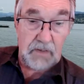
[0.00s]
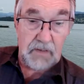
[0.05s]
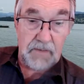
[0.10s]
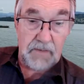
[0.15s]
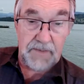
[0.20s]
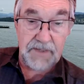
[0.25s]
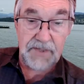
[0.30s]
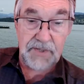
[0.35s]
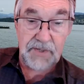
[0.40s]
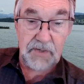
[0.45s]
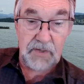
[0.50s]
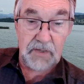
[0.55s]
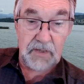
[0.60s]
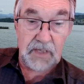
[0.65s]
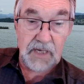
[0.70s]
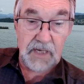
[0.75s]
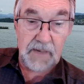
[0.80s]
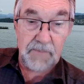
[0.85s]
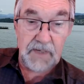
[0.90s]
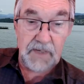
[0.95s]
this certain
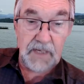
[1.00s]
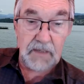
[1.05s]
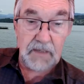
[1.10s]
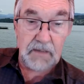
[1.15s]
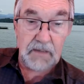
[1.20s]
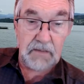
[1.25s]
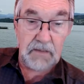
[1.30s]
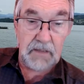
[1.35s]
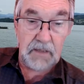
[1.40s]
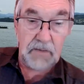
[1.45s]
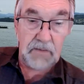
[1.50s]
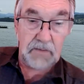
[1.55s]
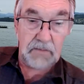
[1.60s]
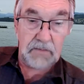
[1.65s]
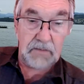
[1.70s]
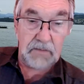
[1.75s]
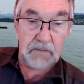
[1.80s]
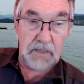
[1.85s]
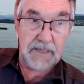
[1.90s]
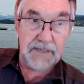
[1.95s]
company
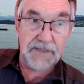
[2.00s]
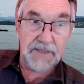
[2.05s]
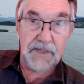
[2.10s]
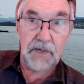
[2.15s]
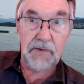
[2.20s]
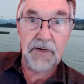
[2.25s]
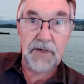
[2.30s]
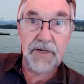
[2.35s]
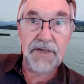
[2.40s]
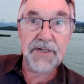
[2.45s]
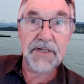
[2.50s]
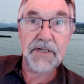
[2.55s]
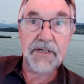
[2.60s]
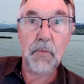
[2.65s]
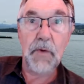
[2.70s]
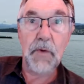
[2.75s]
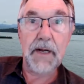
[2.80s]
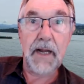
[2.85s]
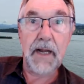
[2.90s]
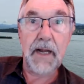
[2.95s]
known as Otis
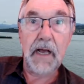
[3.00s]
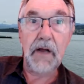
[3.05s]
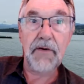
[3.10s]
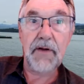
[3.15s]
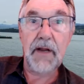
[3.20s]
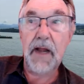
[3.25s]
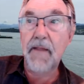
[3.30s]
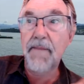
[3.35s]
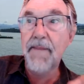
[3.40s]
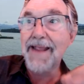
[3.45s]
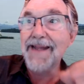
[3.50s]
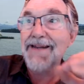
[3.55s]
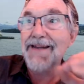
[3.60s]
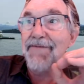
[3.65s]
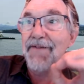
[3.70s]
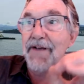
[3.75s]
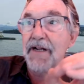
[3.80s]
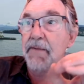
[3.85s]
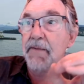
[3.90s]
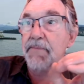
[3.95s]
went out and they
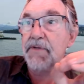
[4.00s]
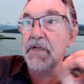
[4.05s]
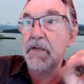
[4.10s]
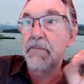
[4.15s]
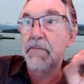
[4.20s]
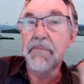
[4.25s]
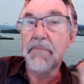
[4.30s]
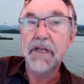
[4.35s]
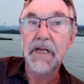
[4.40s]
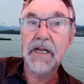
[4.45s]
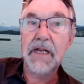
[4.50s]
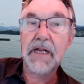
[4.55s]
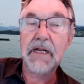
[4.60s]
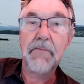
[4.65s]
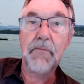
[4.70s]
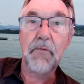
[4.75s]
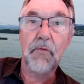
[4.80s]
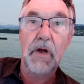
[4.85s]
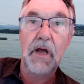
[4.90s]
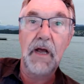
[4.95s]
developed a
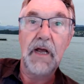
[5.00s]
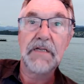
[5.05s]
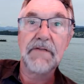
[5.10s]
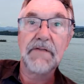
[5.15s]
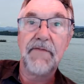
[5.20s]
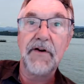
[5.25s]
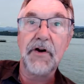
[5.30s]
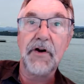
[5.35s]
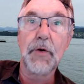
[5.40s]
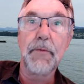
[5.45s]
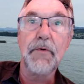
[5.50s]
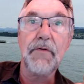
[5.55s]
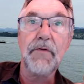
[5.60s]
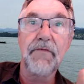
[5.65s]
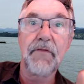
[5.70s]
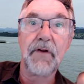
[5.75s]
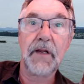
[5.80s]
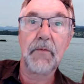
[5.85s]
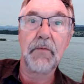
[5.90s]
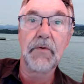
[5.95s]
medium rise variable
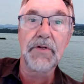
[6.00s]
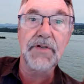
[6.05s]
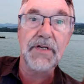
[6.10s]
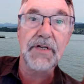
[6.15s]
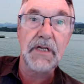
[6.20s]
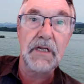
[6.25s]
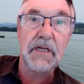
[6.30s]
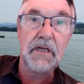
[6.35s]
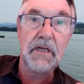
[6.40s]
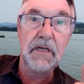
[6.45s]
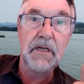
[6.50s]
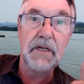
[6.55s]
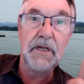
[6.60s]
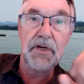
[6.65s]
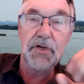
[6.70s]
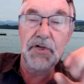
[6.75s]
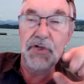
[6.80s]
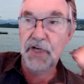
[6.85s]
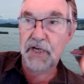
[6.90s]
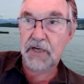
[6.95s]
frequency
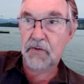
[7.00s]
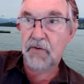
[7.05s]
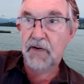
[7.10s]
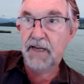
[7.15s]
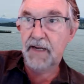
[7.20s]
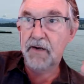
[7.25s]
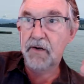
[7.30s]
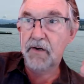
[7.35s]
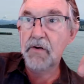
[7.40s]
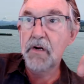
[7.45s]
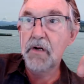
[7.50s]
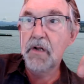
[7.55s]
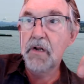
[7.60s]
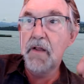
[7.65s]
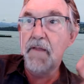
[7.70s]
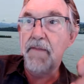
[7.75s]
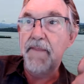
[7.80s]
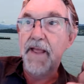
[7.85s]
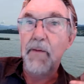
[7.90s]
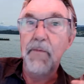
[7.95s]
generator
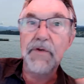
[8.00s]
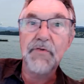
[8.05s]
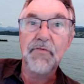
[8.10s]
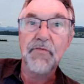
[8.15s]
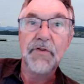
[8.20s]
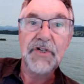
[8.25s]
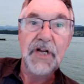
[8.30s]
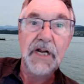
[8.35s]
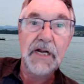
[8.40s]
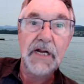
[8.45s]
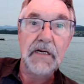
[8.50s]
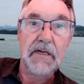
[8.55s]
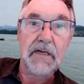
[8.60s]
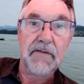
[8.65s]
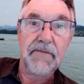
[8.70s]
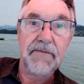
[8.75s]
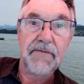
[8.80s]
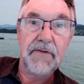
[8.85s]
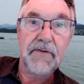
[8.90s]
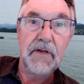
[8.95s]
that was
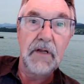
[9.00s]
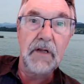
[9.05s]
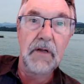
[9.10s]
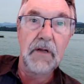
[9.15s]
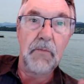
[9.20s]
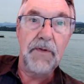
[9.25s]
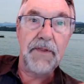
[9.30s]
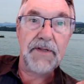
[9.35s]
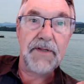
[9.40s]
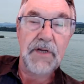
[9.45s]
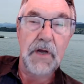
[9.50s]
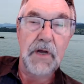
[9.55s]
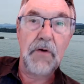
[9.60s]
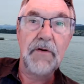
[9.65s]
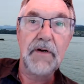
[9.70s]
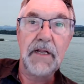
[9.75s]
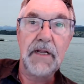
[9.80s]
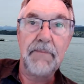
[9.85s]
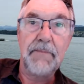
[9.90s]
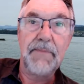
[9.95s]
regenerative with its
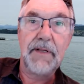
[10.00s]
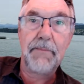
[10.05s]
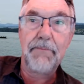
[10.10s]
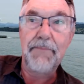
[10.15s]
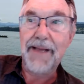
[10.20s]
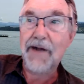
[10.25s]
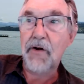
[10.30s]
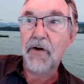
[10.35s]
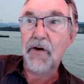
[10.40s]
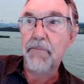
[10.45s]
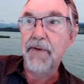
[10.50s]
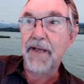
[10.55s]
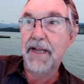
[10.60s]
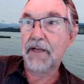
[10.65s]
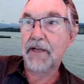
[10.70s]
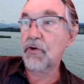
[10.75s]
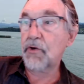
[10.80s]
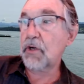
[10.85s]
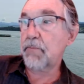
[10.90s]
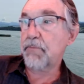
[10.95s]
own inbuilt battery pack.
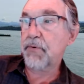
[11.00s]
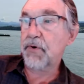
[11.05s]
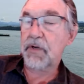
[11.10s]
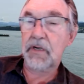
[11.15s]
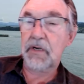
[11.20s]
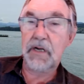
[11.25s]
You could put it